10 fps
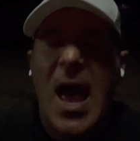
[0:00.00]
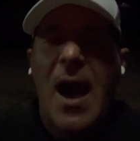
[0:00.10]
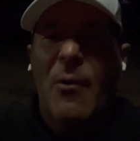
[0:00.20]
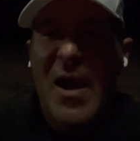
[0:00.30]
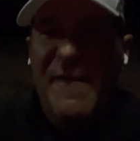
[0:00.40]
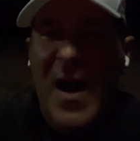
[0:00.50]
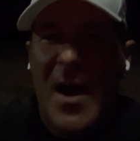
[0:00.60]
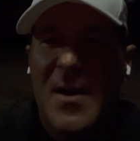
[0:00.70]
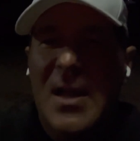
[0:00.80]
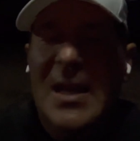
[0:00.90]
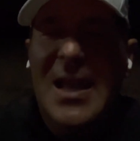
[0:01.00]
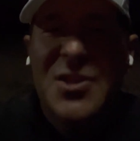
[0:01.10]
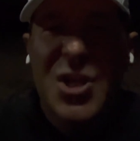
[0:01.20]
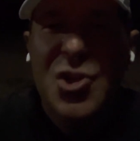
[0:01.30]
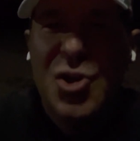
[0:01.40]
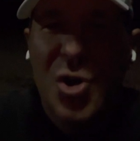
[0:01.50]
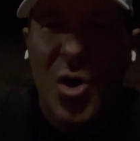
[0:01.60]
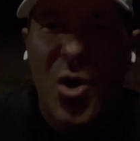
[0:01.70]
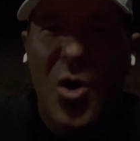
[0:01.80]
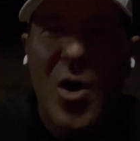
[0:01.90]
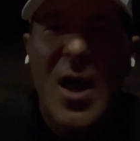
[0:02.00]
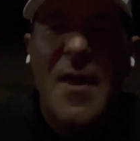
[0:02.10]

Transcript: However, let's ensure